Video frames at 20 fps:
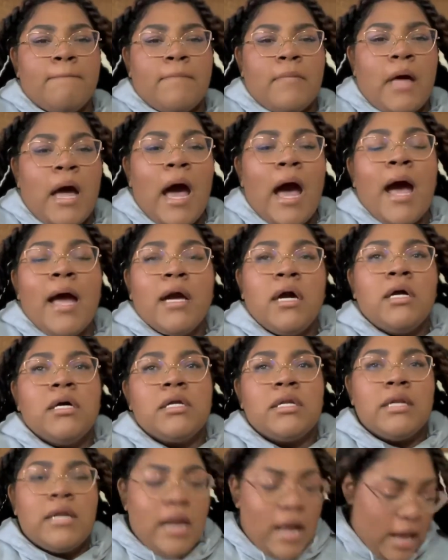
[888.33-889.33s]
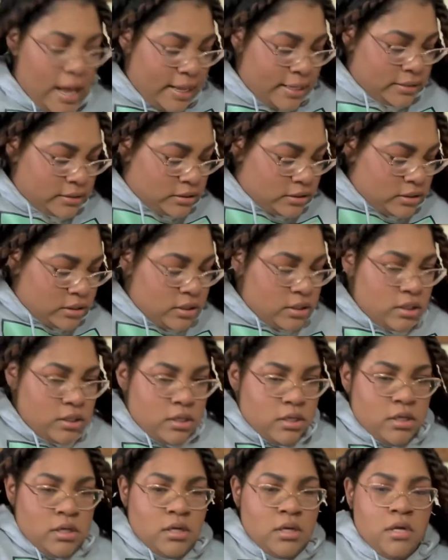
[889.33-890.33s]
I could not
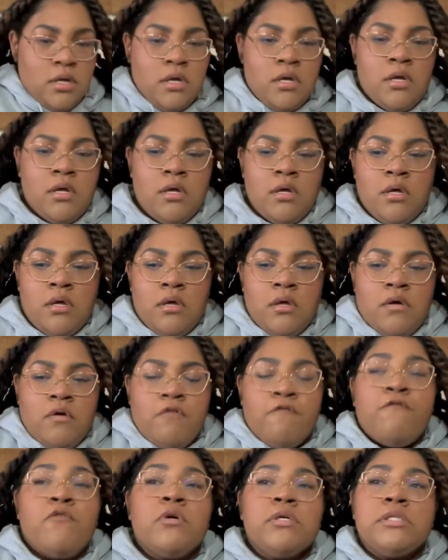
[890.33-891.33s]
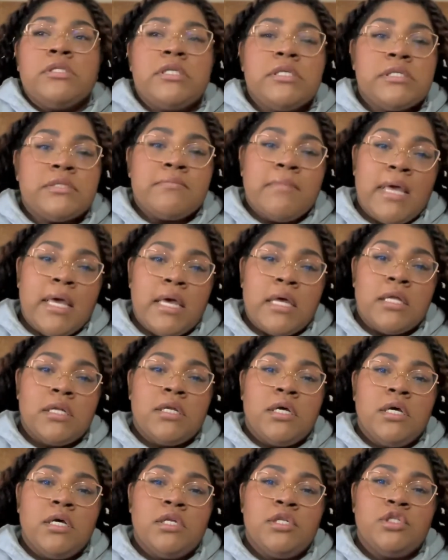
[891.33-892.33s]
force this
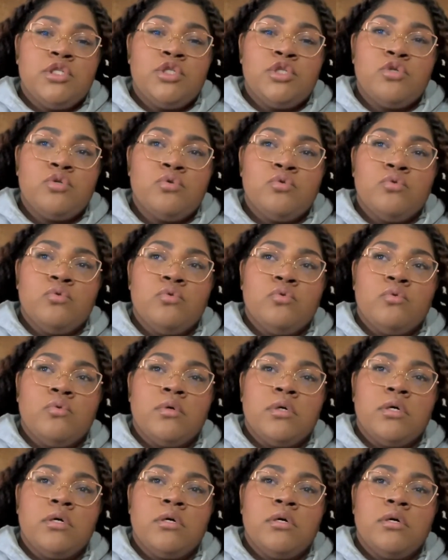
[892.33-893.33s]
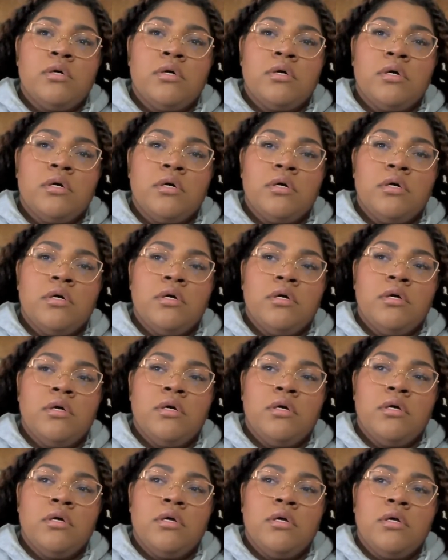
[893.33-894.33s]
man to
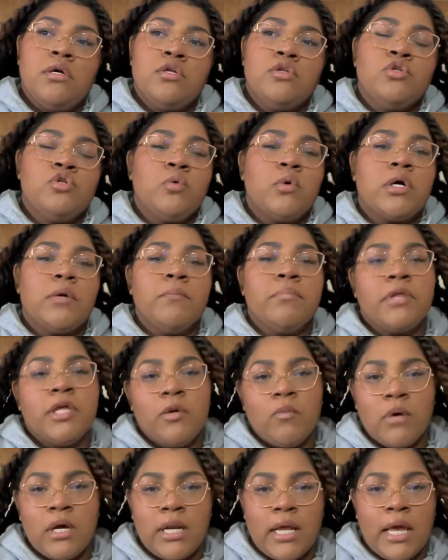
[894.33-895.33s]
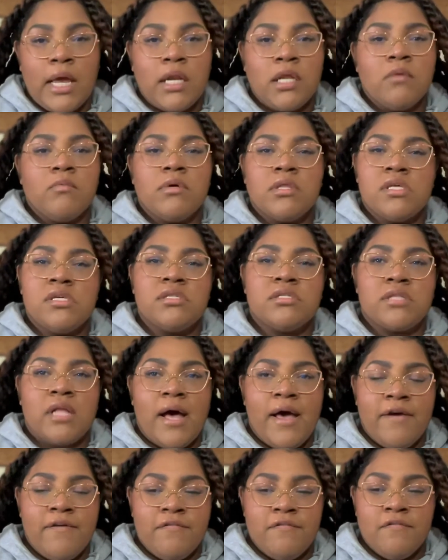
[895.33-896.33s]
do a complete 180 with his
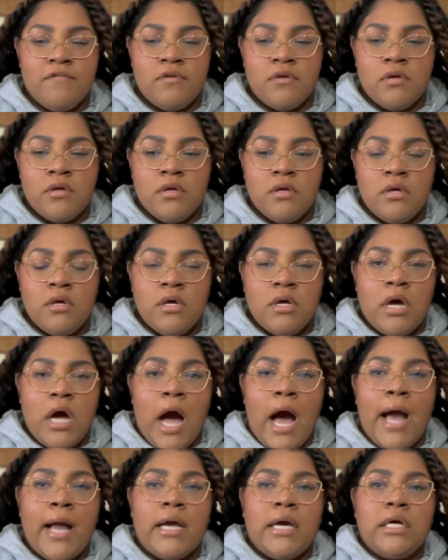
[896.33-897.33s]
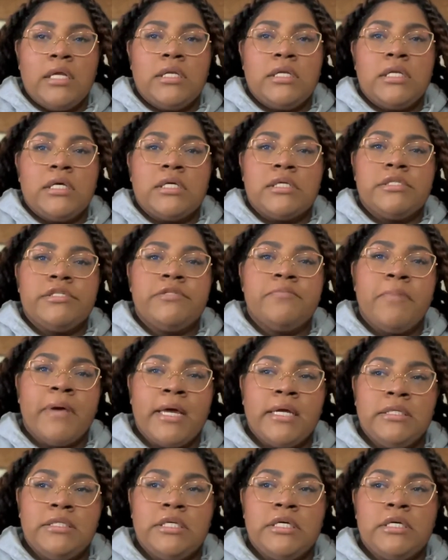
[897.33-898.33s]
life. I couldn't
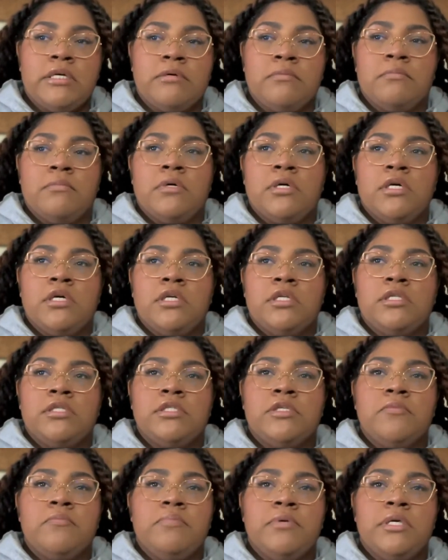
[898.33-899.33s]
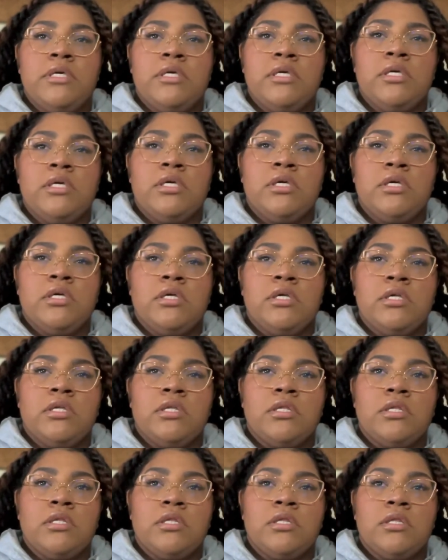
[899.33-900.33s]
expect him to be
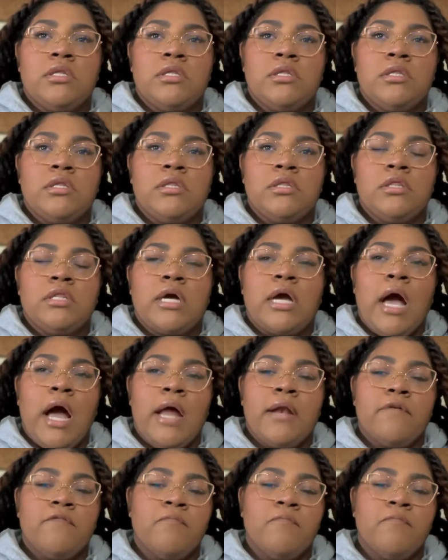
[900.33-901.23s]
the kind of